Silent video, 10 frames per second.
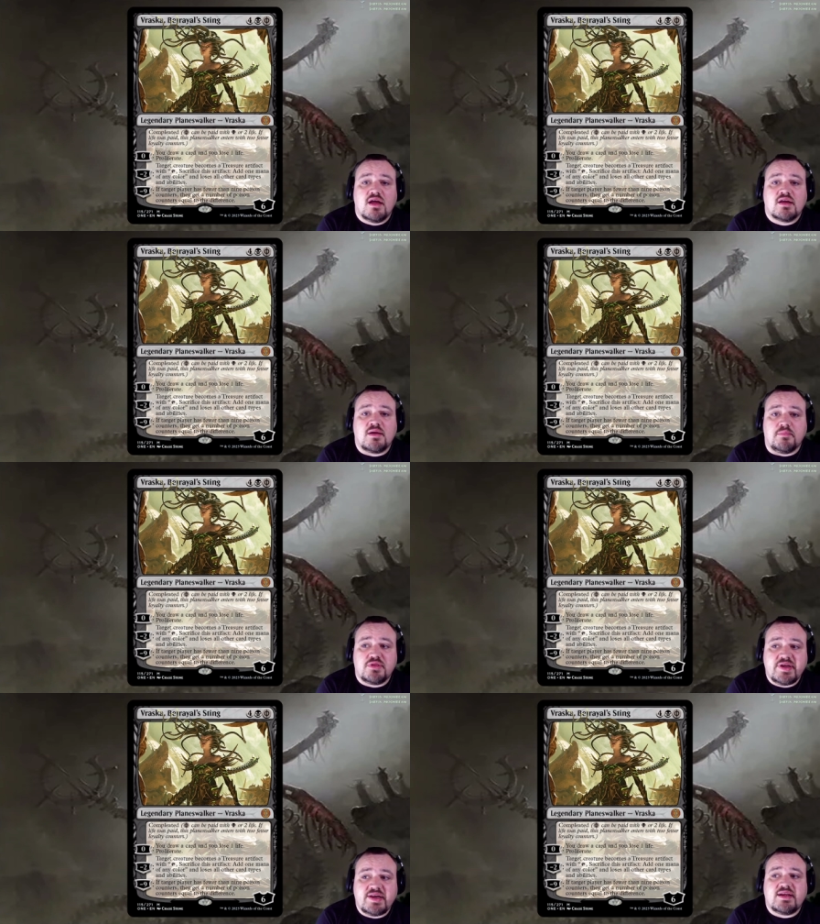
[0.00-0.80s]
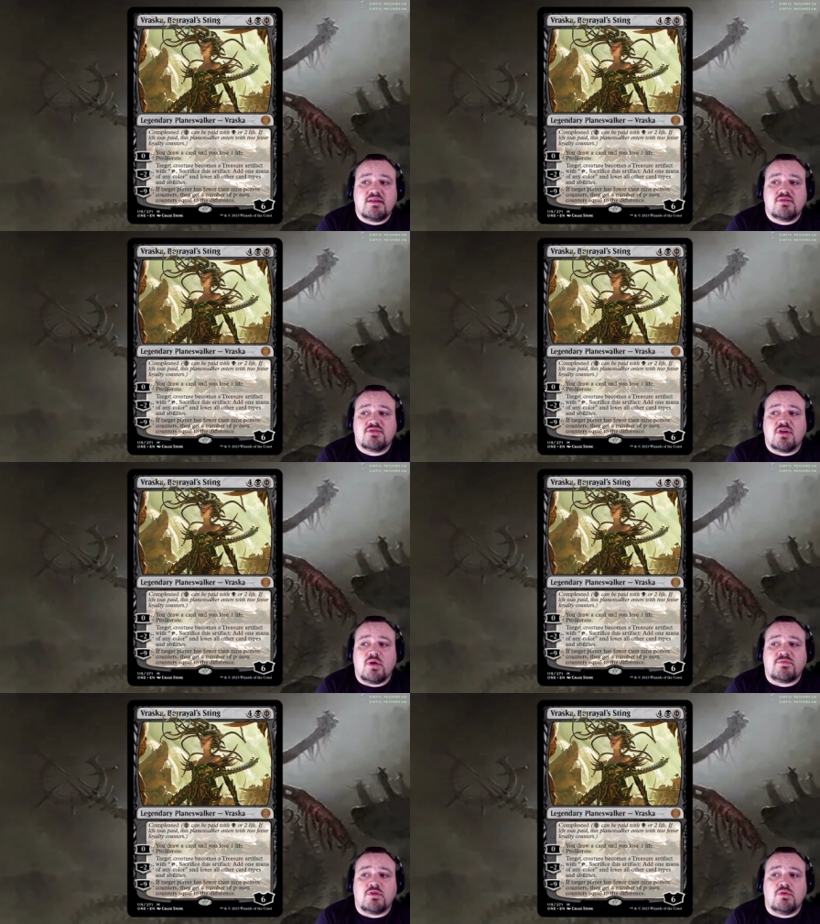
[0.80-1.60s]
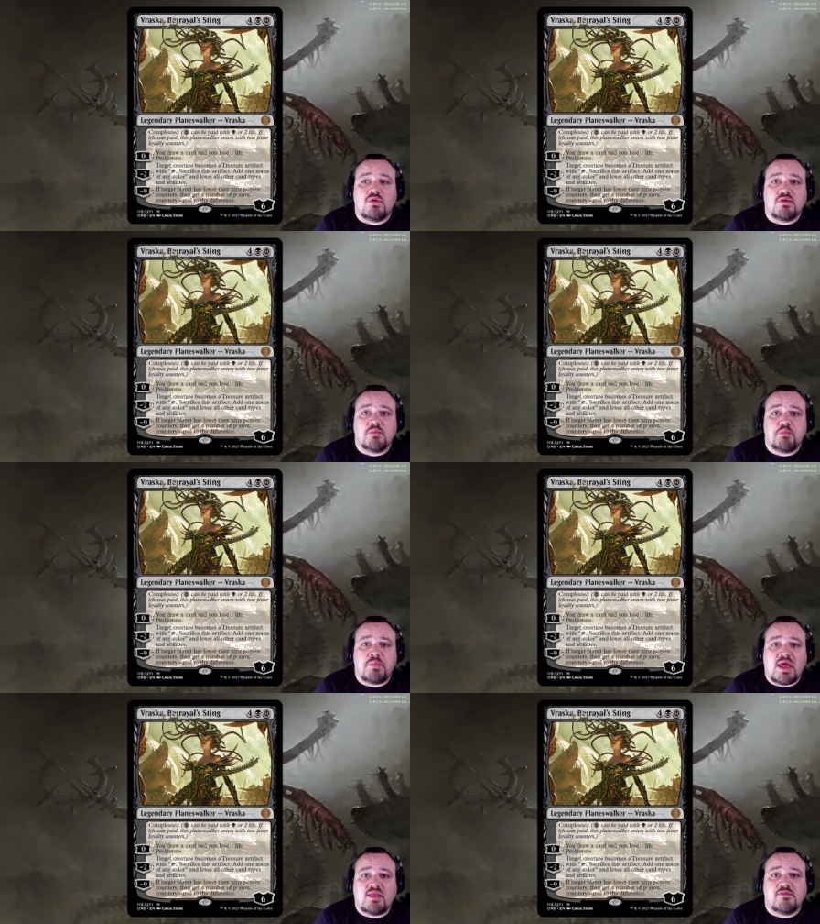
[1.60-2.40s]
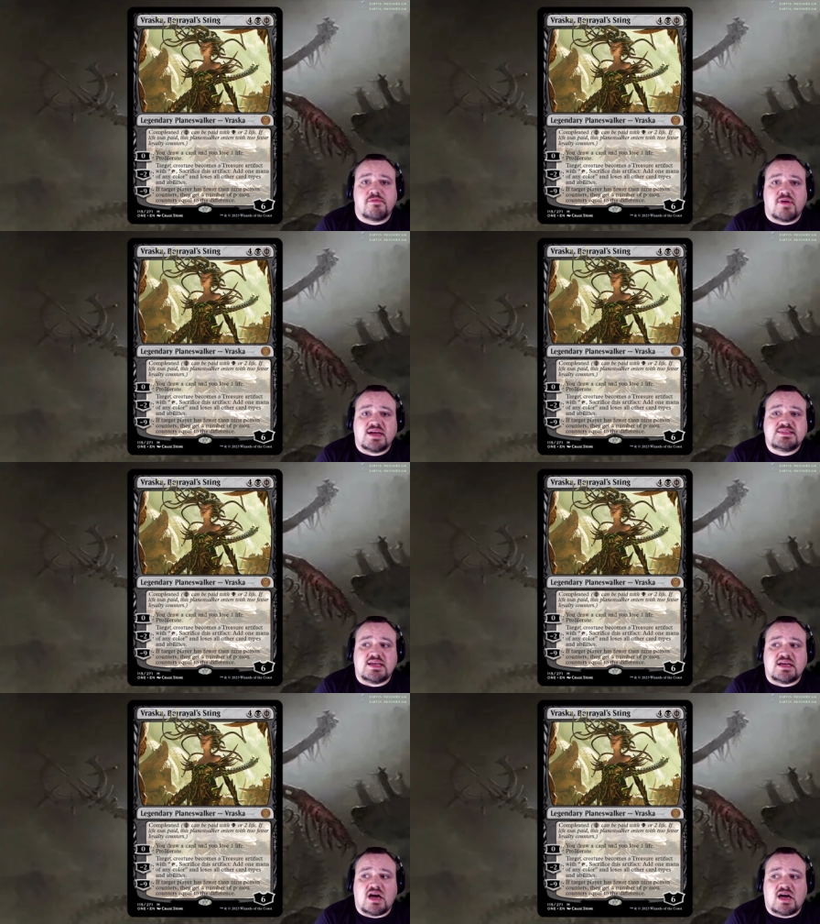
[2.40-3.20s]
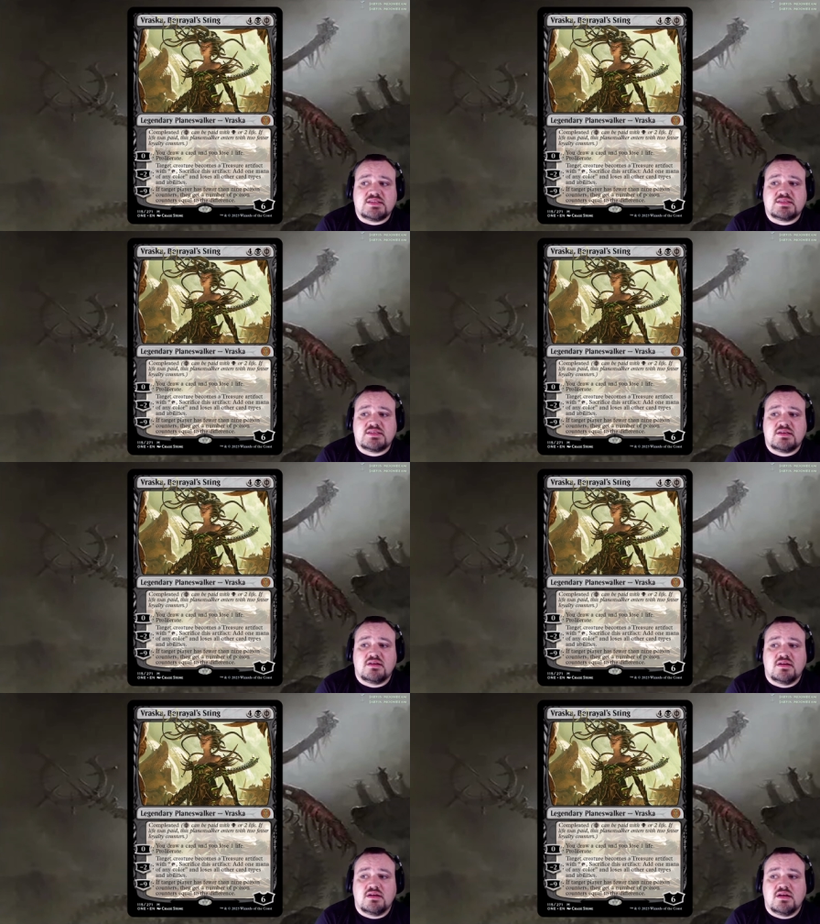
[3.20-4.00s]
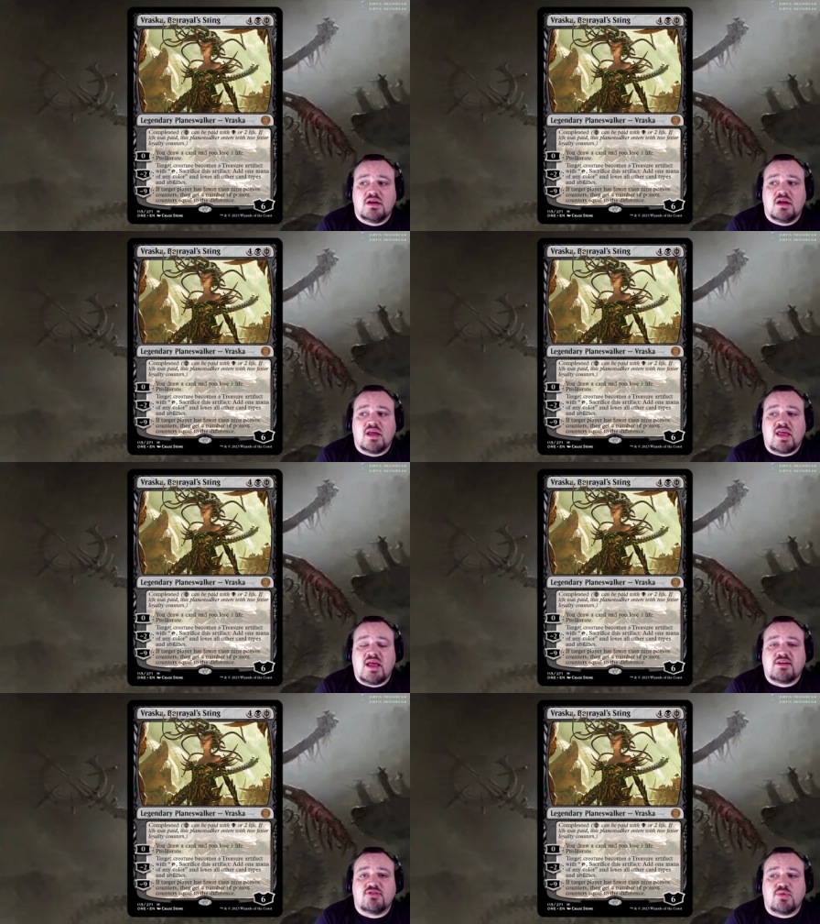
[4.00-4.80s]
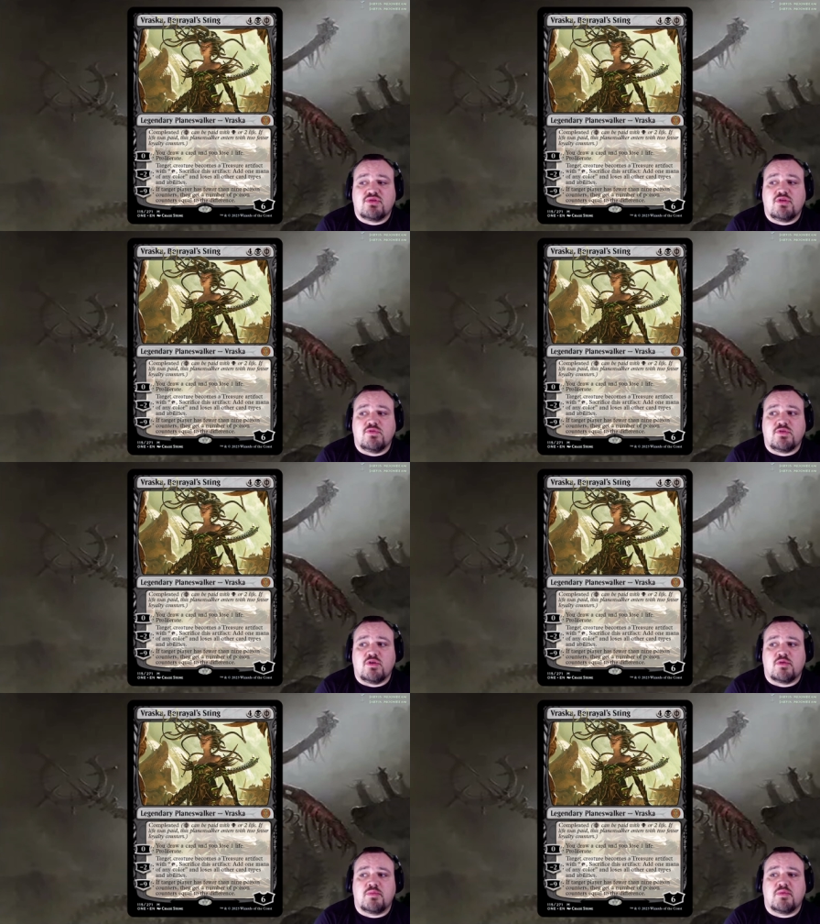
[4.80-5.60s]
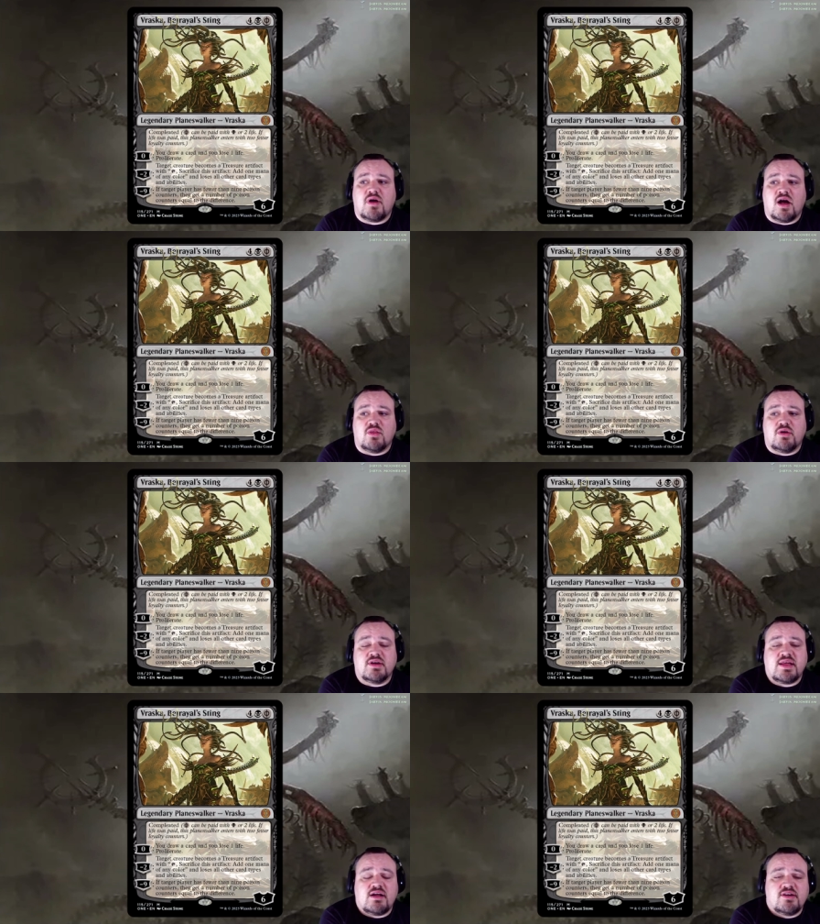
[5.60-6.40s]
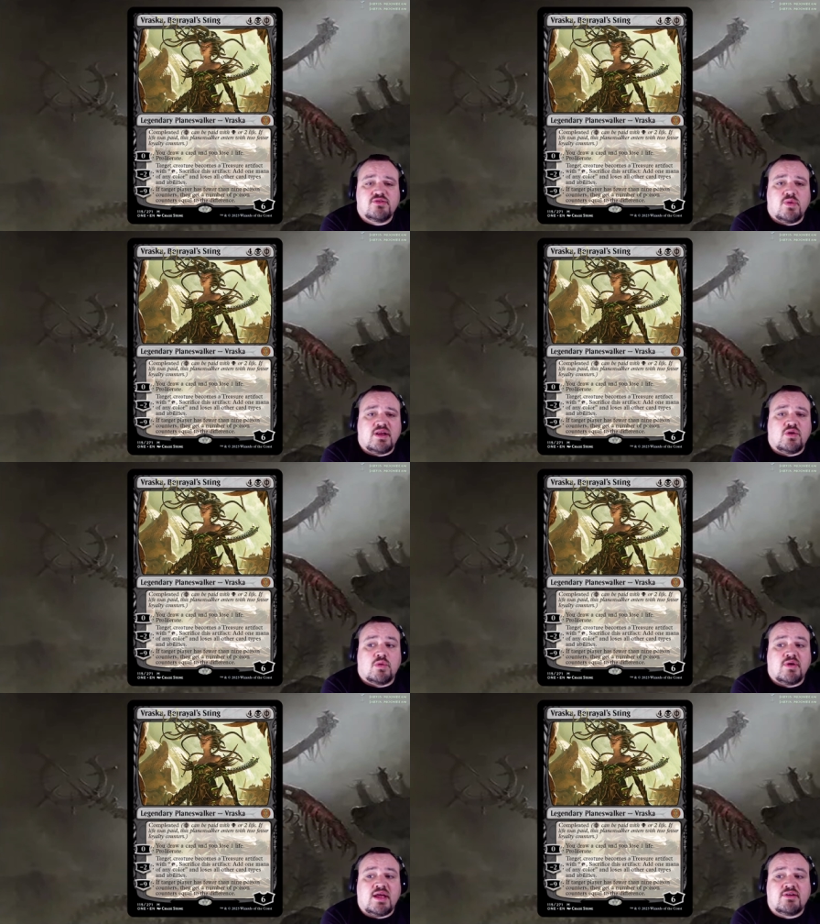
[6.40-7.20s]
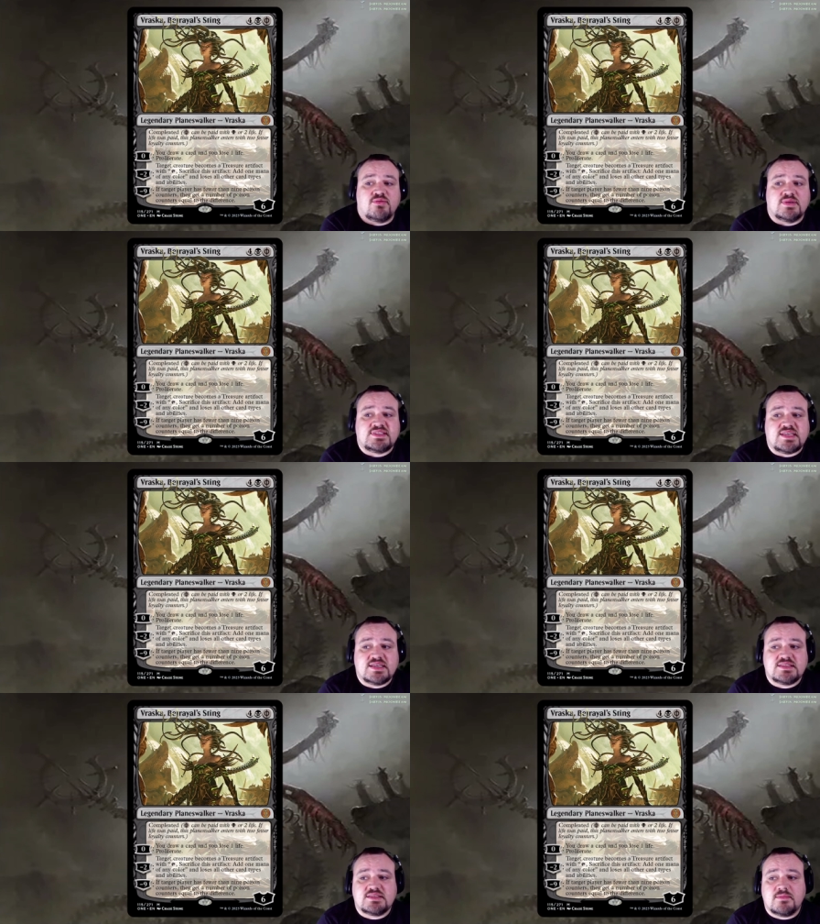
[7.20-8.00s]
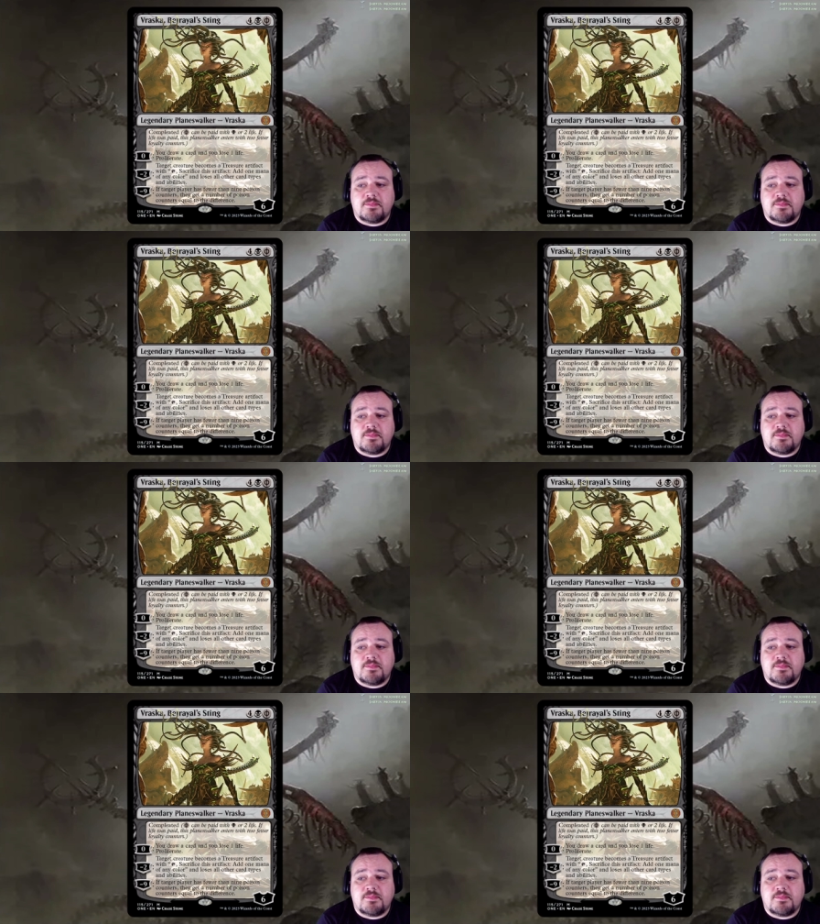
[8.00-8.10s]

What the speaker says: Completed, so if you pay the Phyrexian cost, it enters with 2 fewer loyal counters when it normally enters with 6.